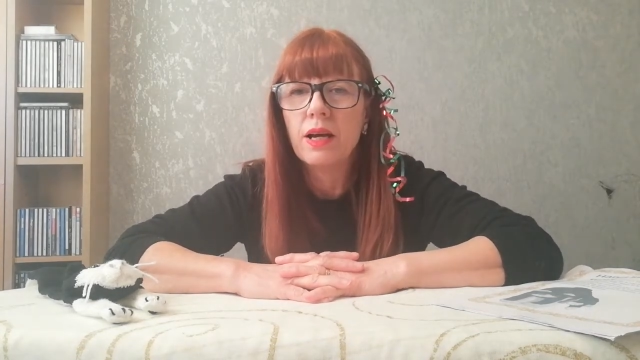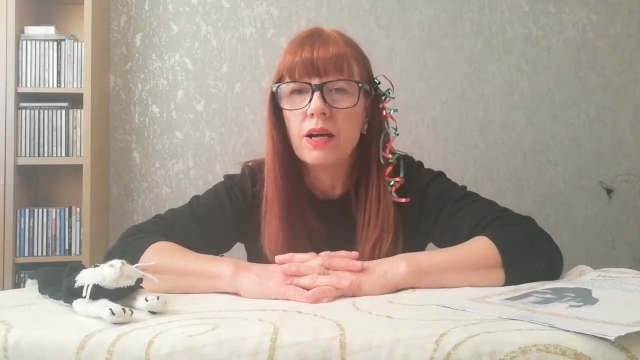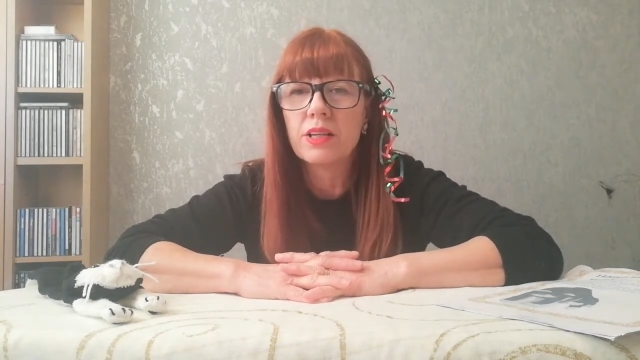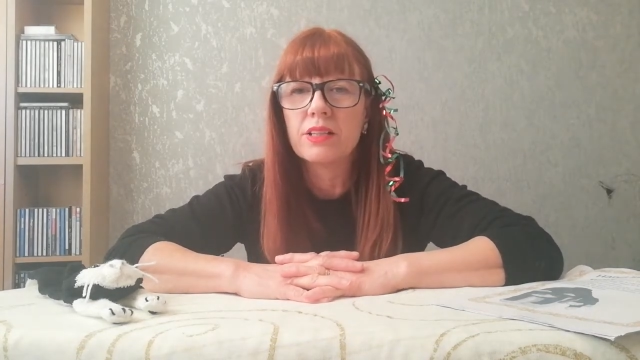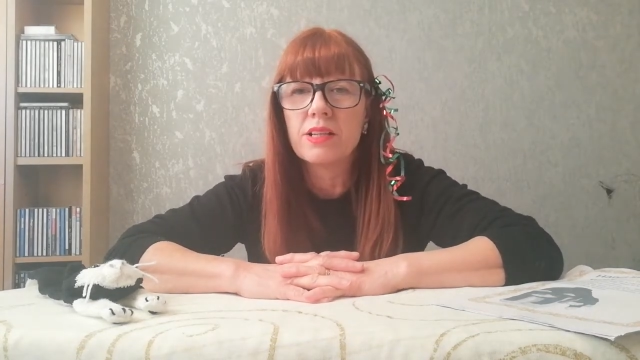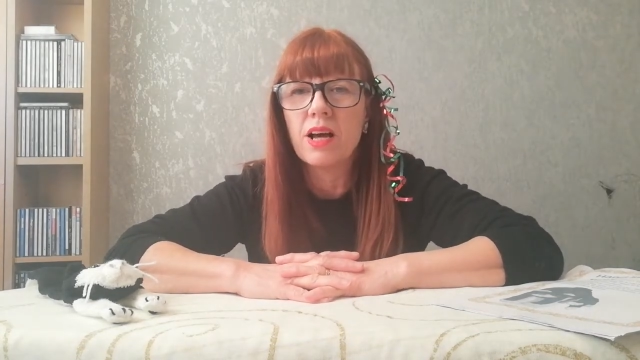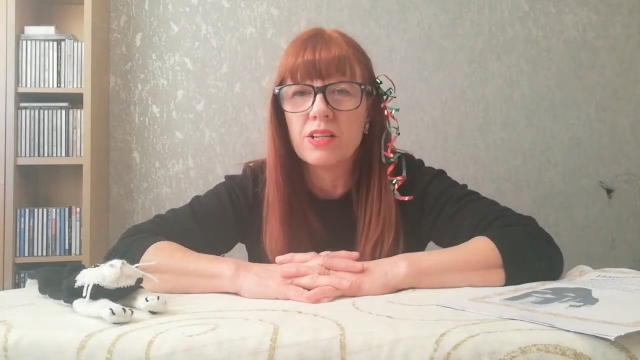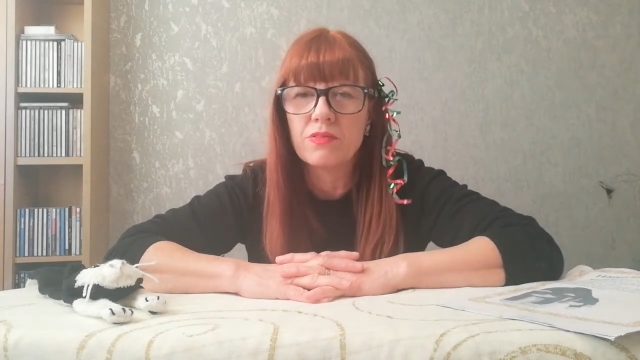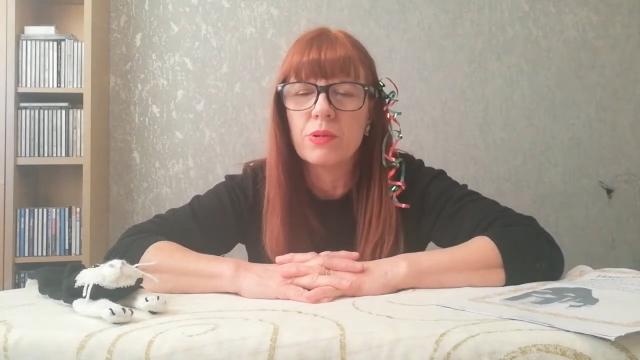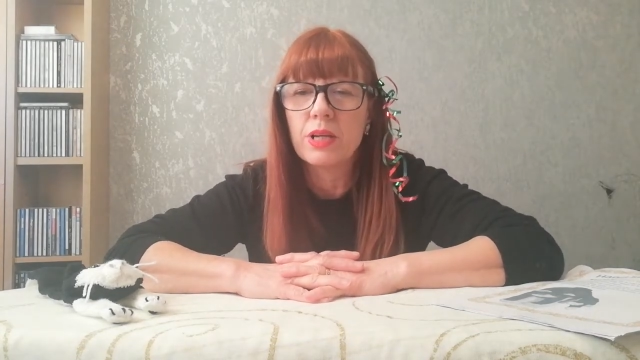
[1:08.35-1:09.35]
I can
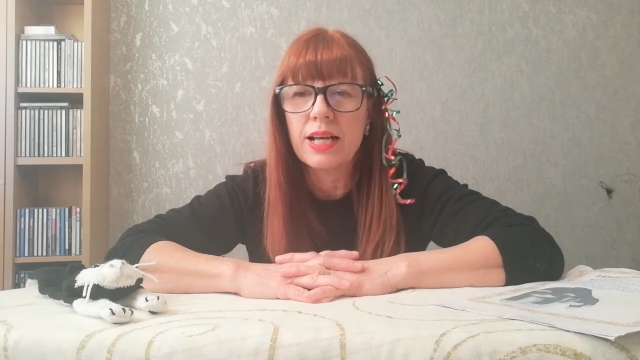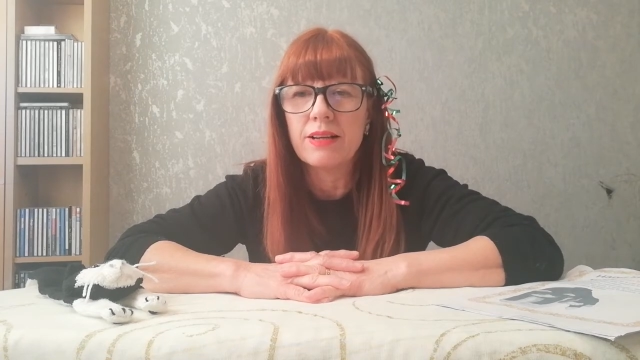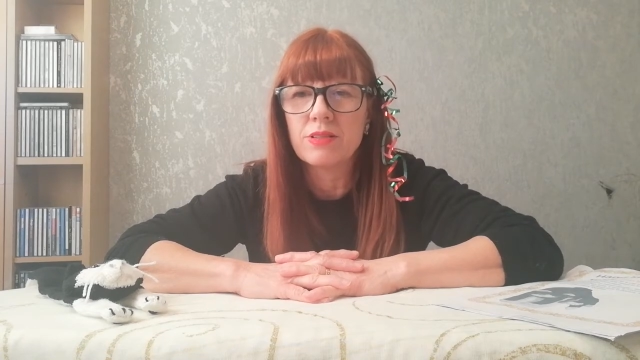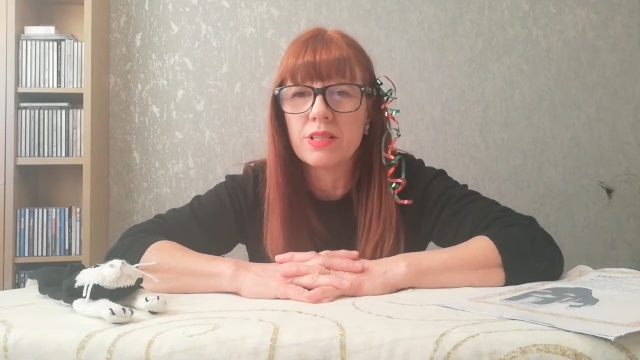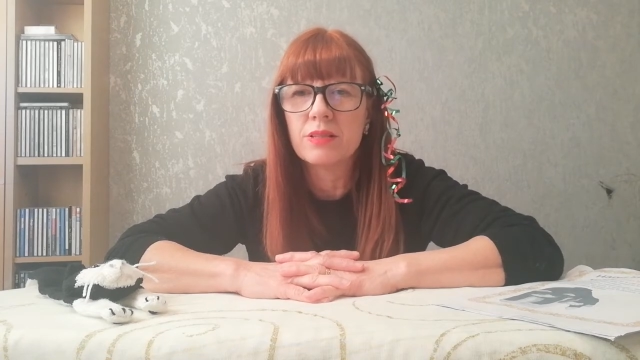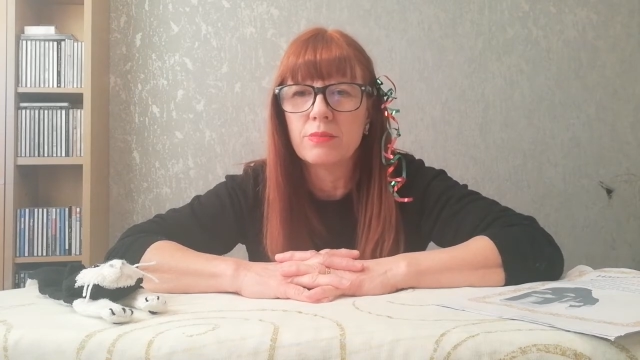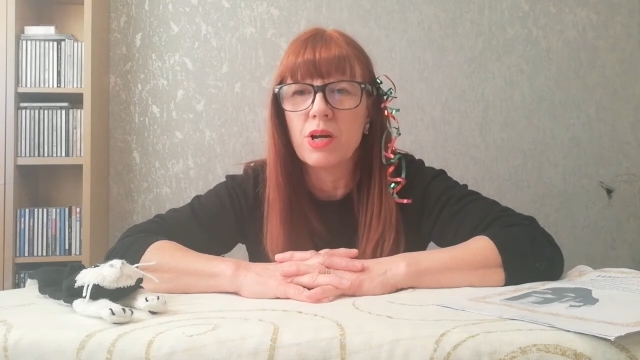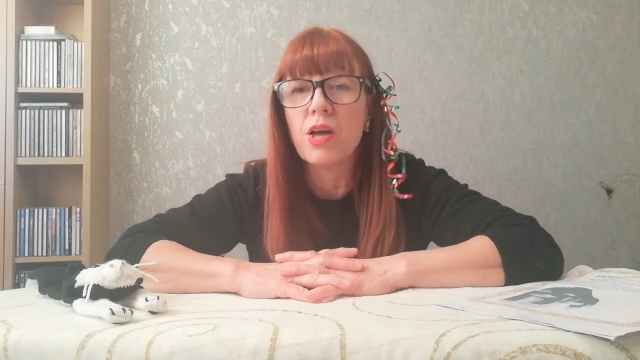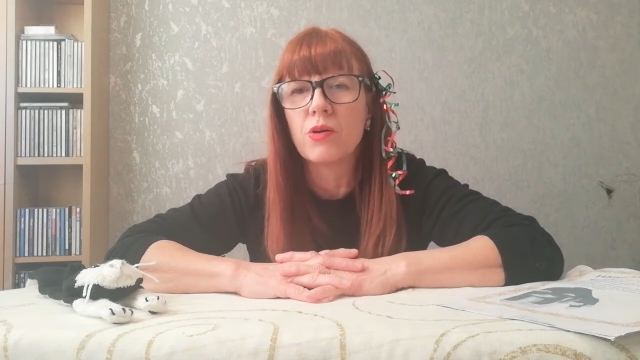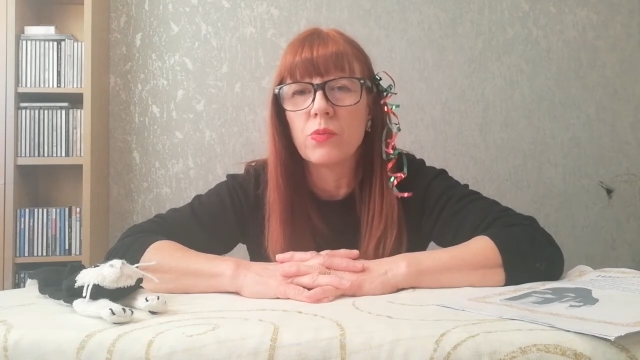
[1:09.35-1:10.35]
kind of work out
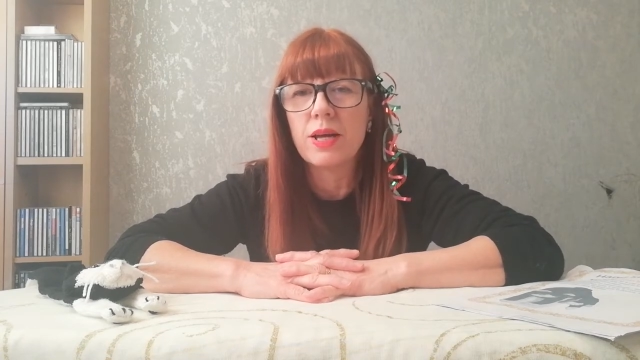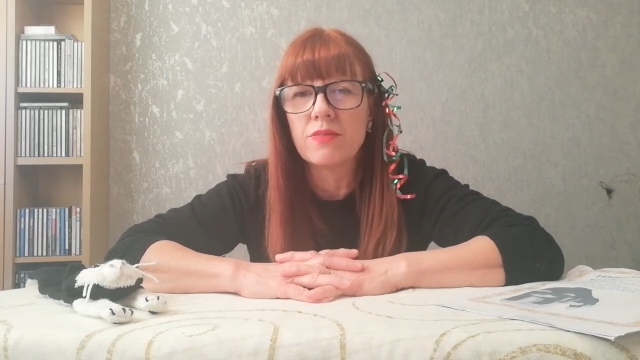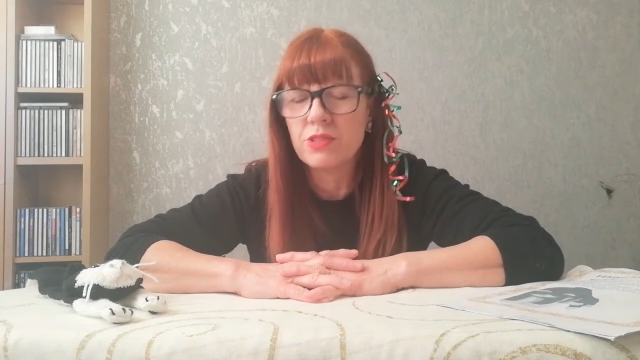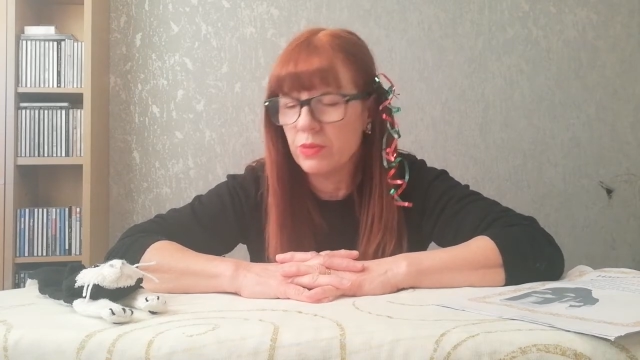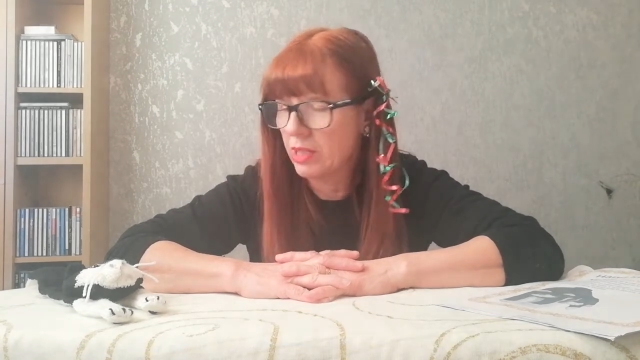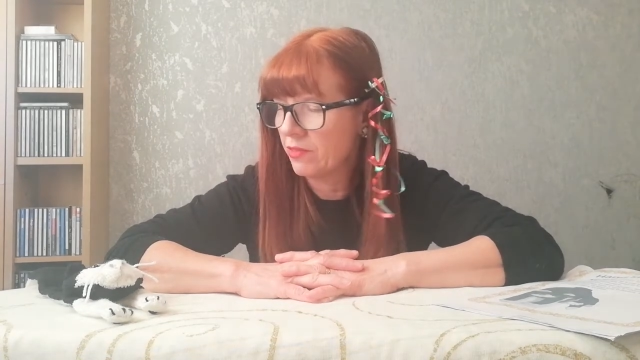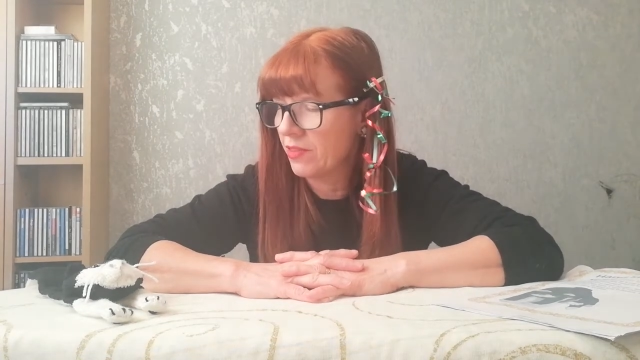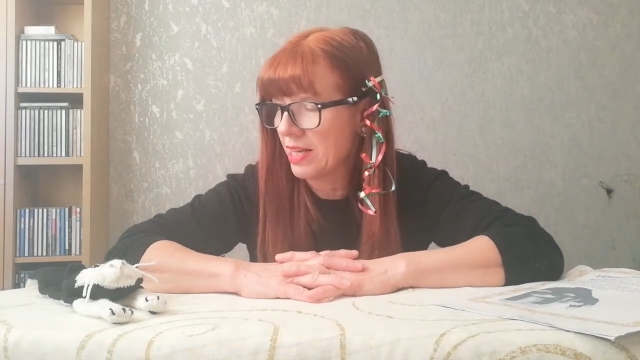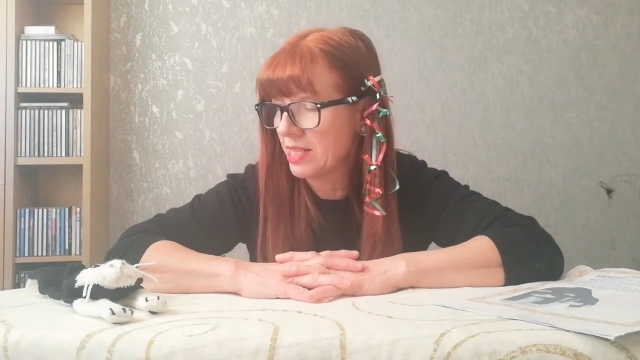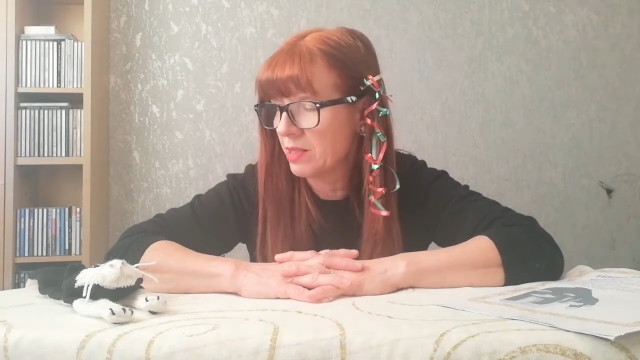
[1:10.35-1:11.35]
my own way of doing the
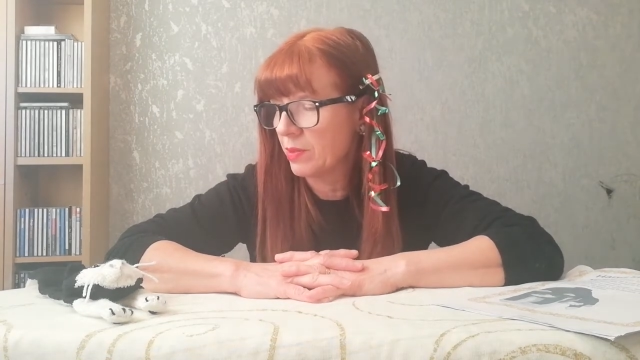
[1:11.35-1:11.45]
face.